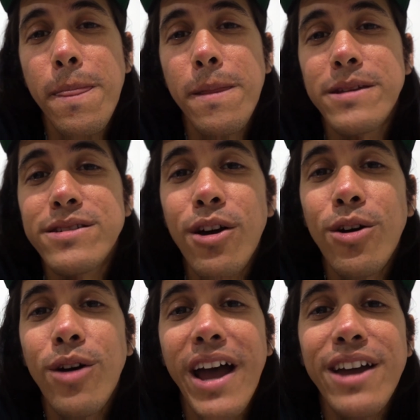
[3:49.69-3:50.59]

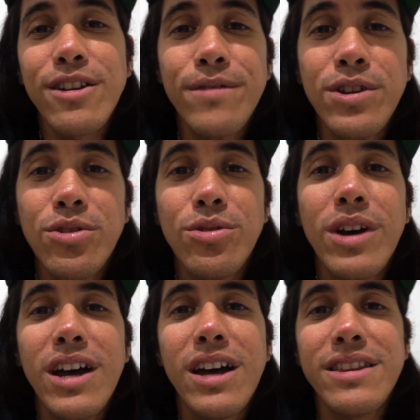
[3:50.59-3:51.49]
So I interview
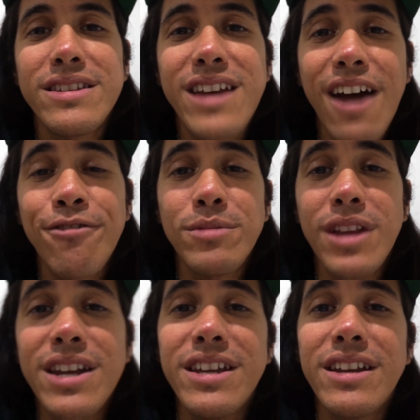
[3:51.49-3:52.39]
this guy from
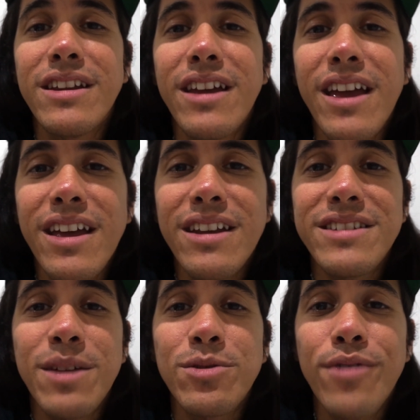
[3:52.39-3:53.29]
London, and
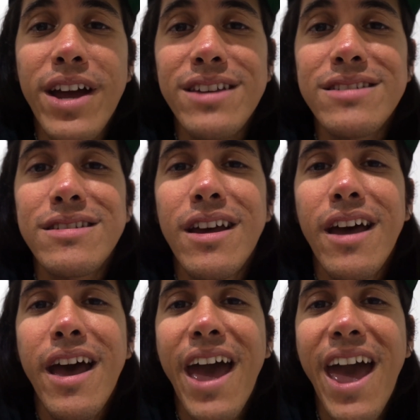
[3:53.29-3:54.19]
his name is Rez,
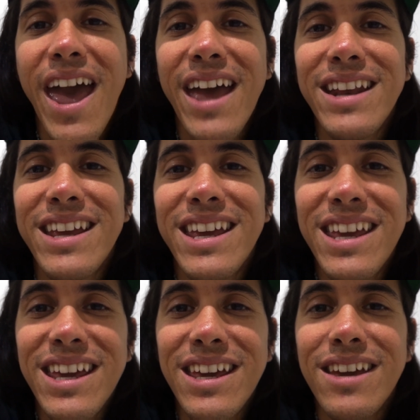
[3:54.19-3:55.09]
and
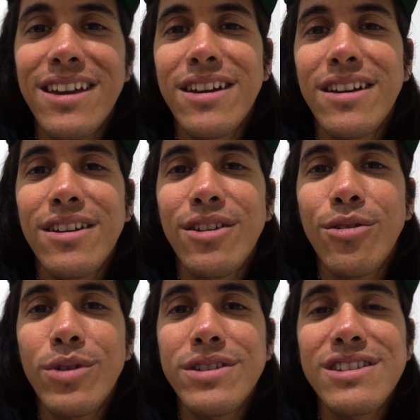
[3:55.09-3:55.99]
he
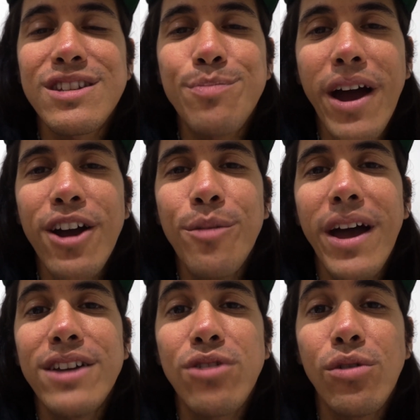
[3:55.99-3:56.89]
was inspired
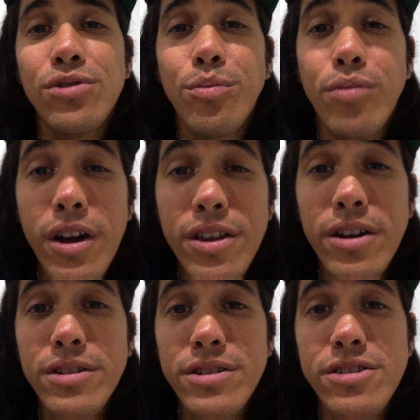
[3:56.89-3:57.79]
by his older
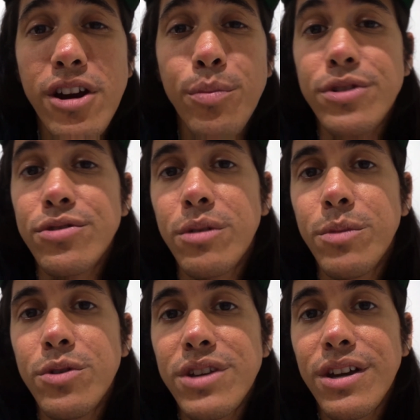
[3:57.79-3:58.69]
brother to start pursuing
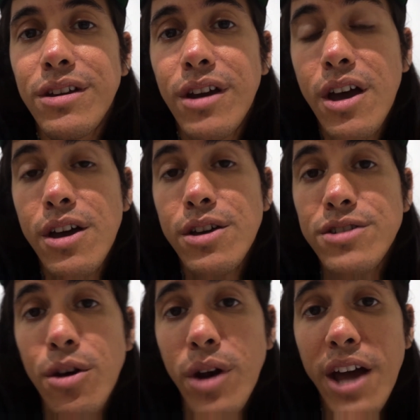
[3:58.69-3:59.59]
music.
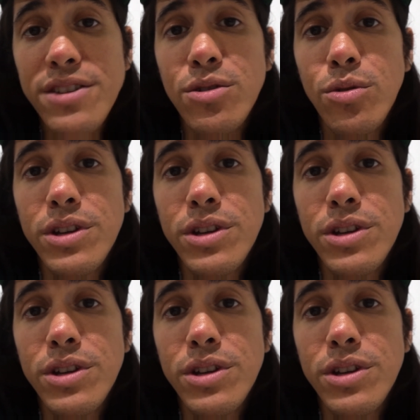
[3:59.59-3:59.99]
So in high school, he